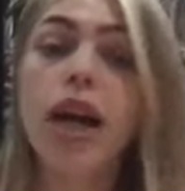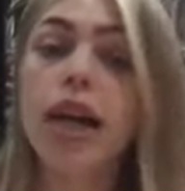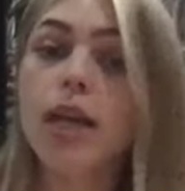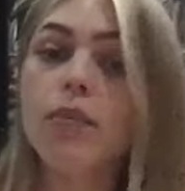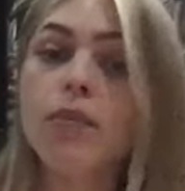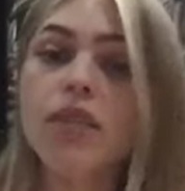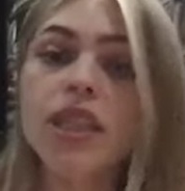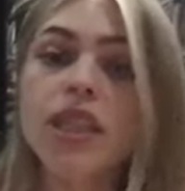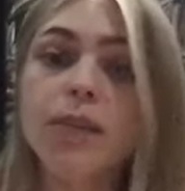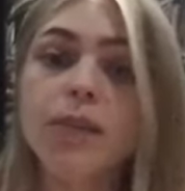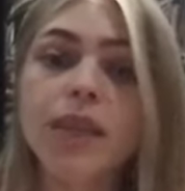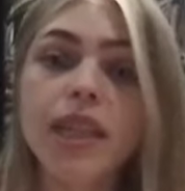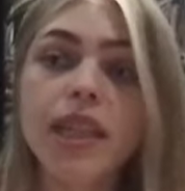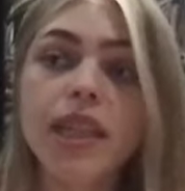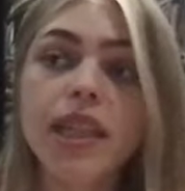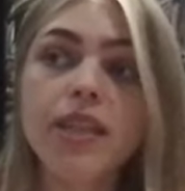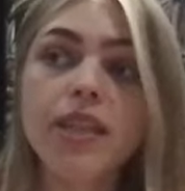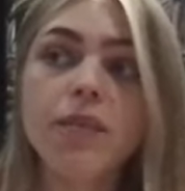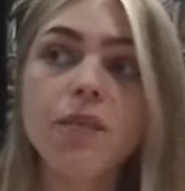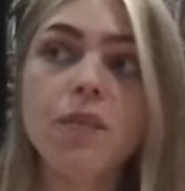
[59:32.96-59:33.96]

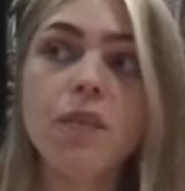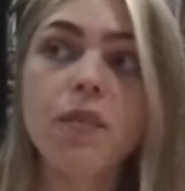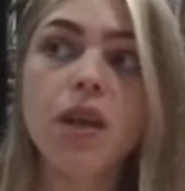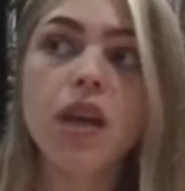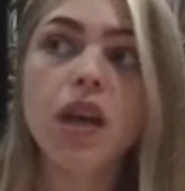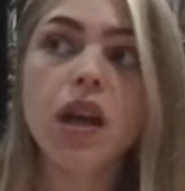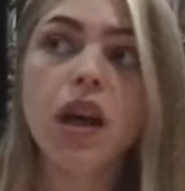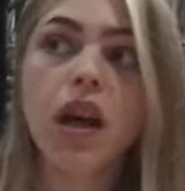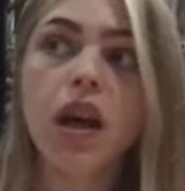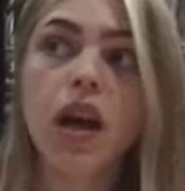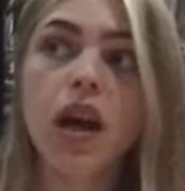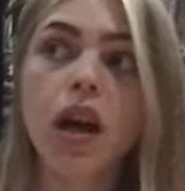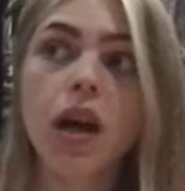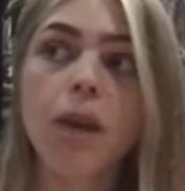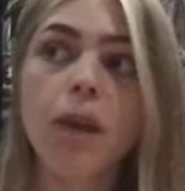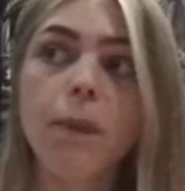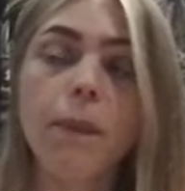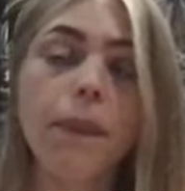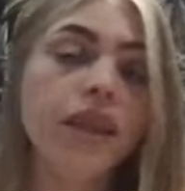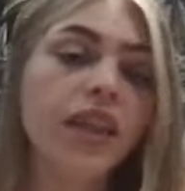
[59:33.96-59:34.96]
IMDb,
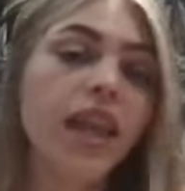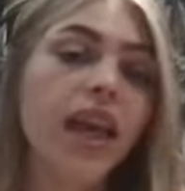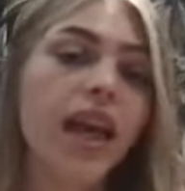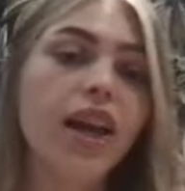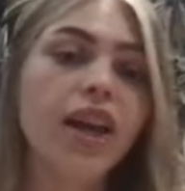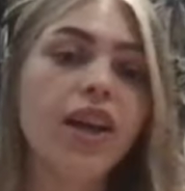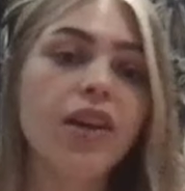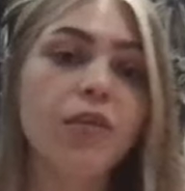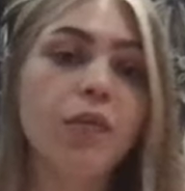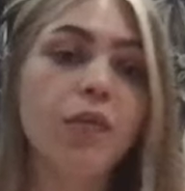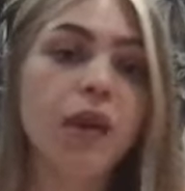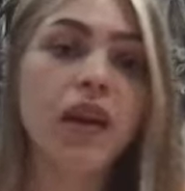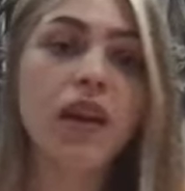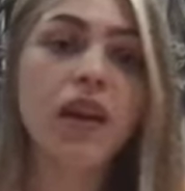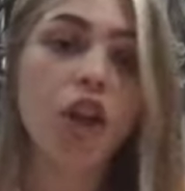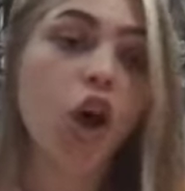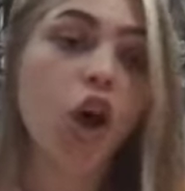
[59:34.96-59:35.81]
yeah, but a